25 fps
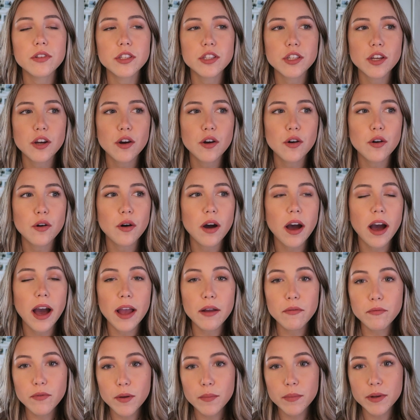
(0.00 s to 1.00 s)
So
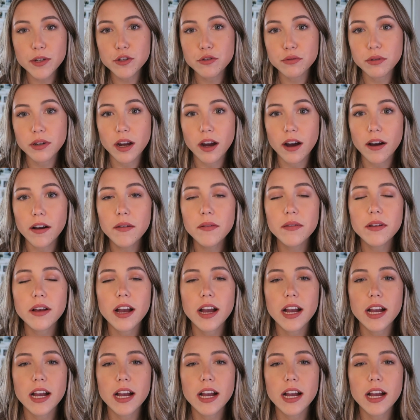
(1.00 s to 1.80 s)
I'm from Montreal.